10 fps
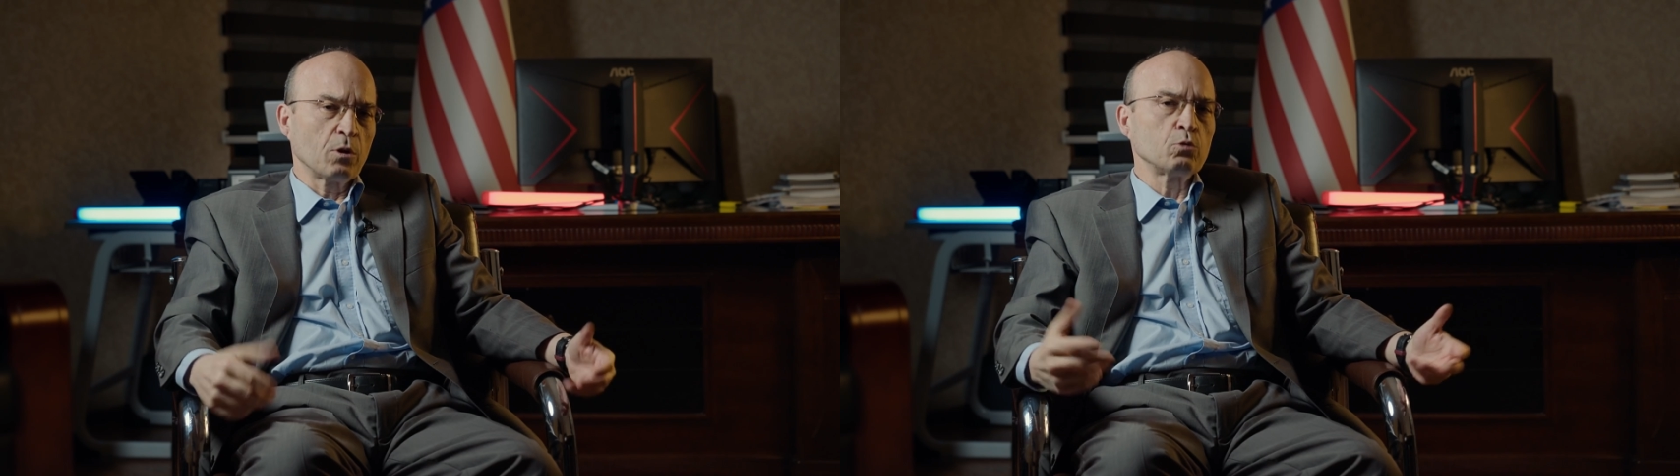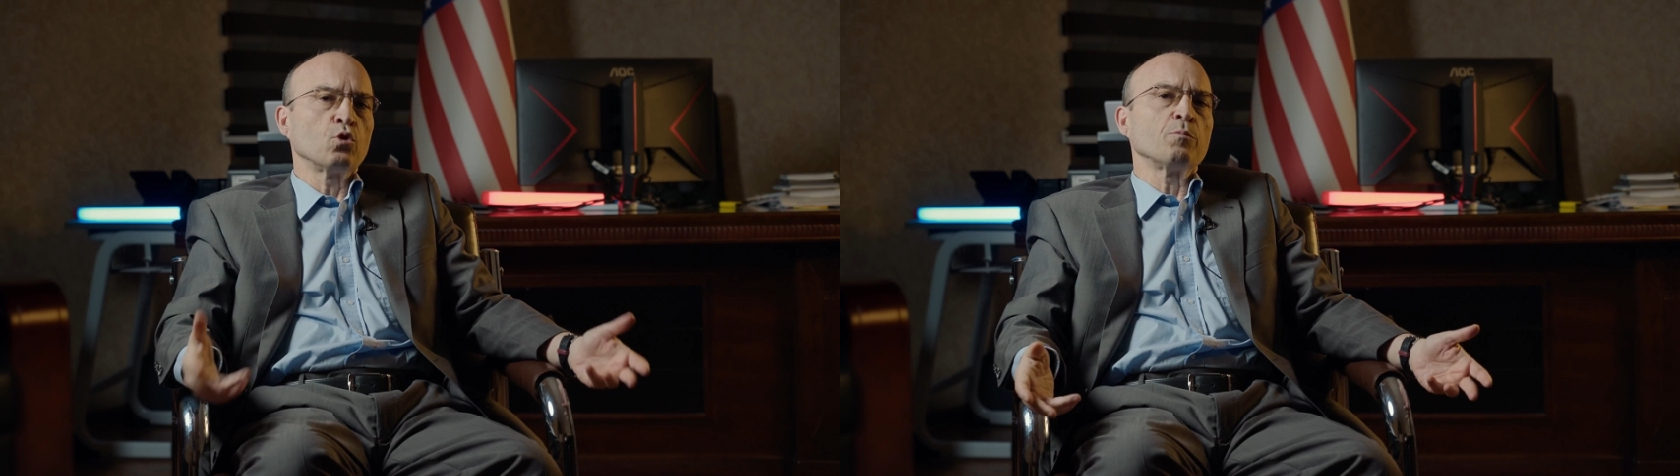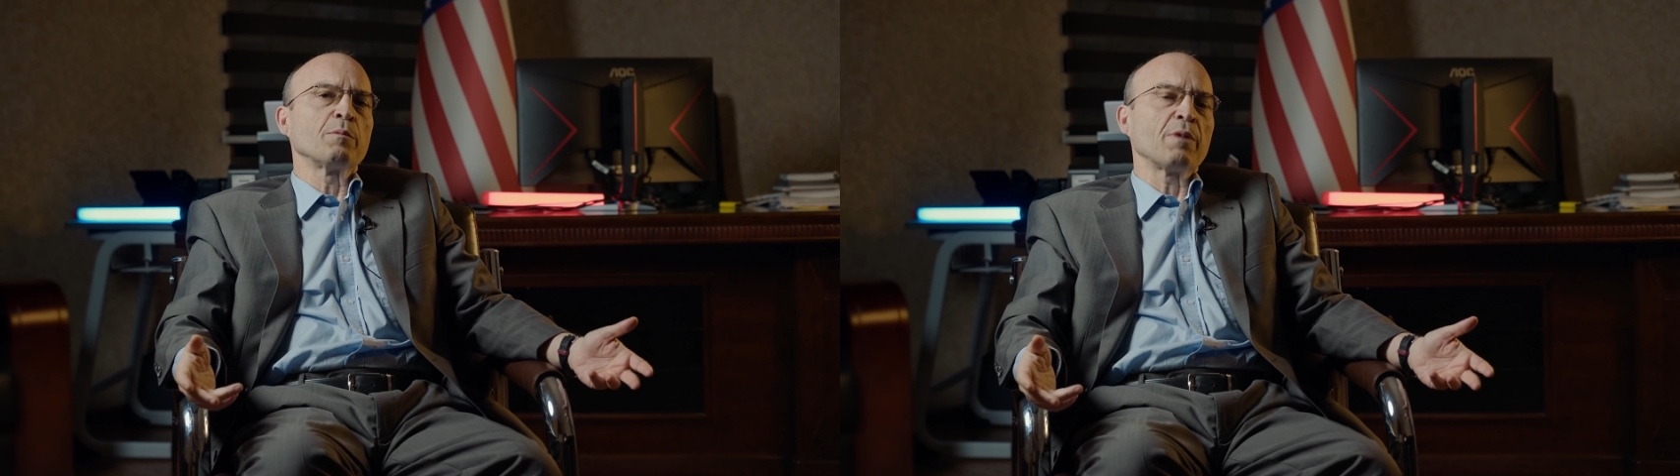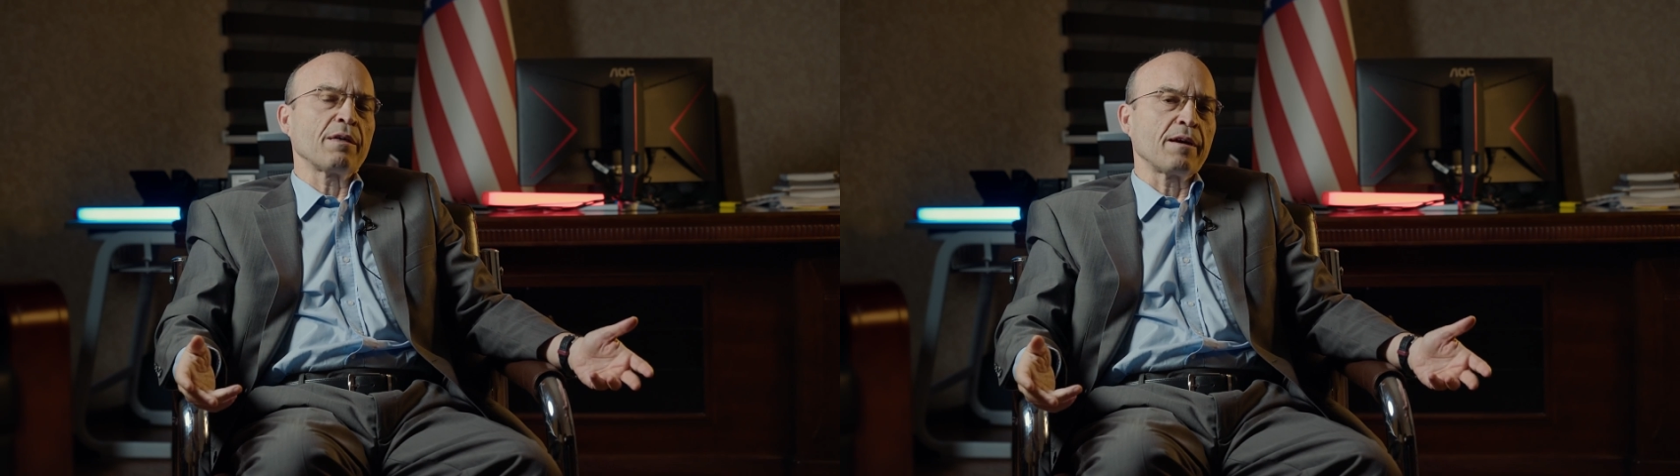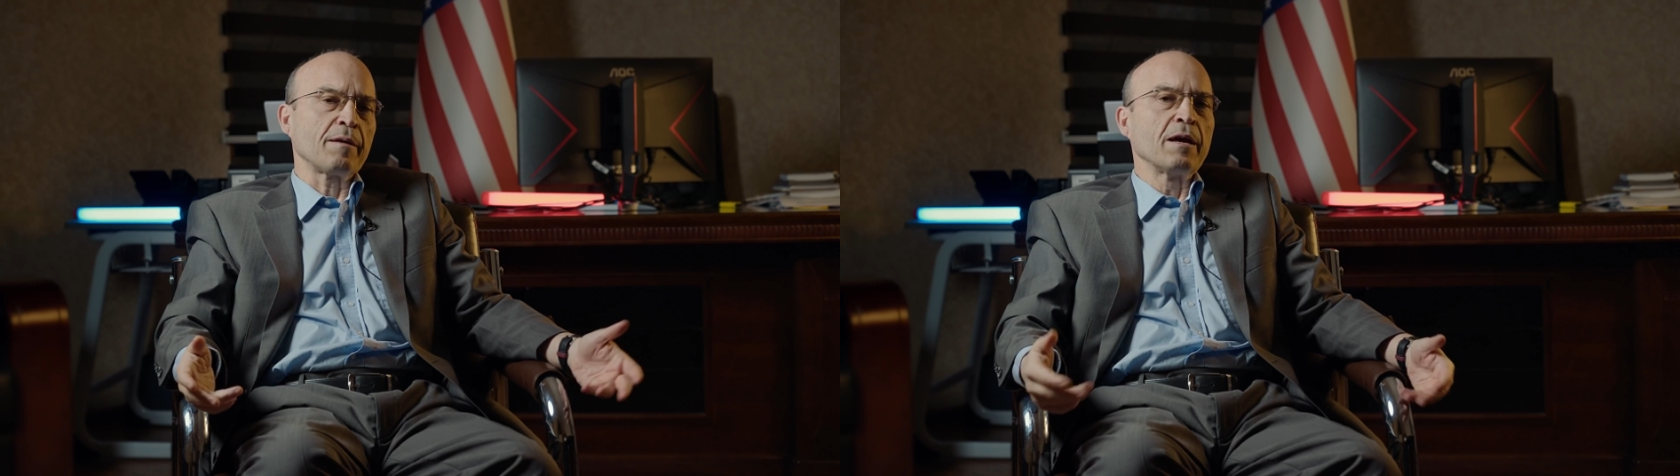What do we mean
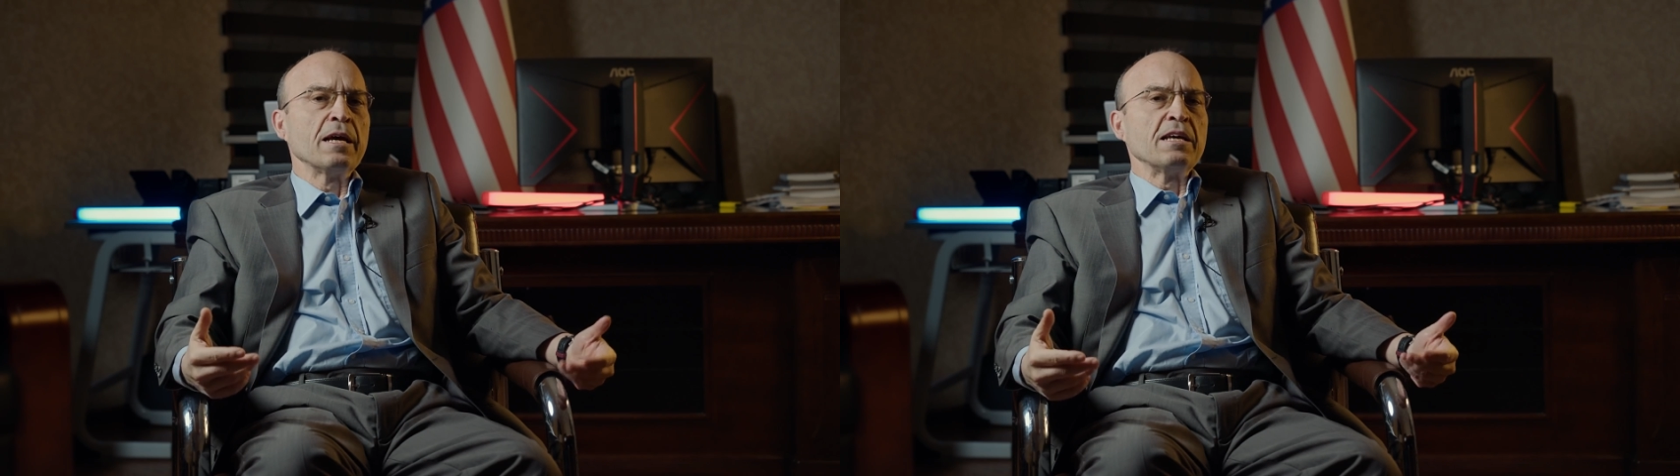by that?